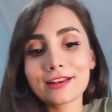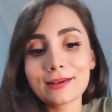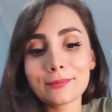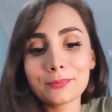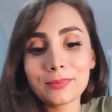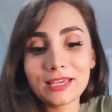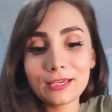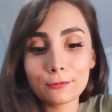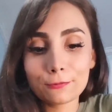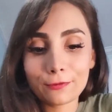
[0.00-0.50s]
a
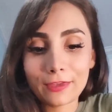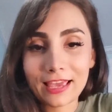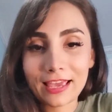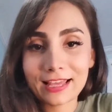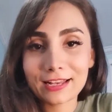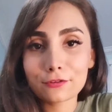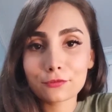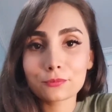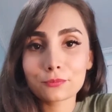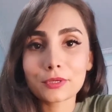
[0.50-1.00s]
big fan
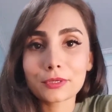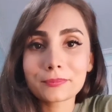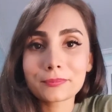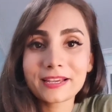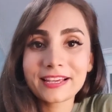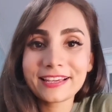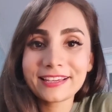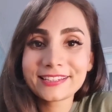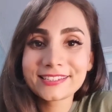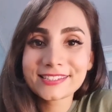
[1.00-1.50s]
of
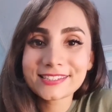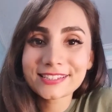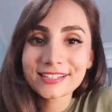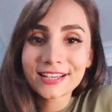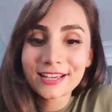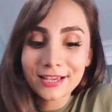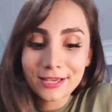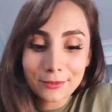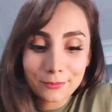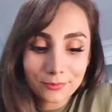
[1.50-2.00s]
mermaids
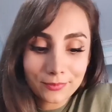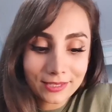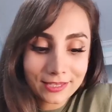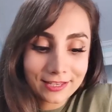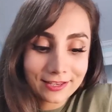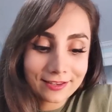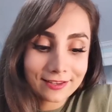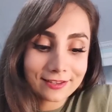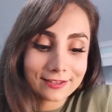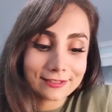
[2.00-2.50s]

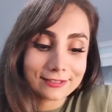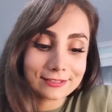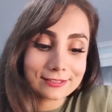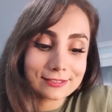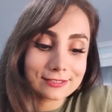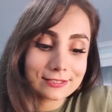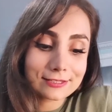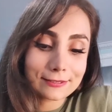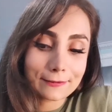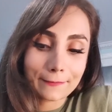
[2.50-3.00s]

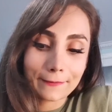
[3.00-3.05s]
because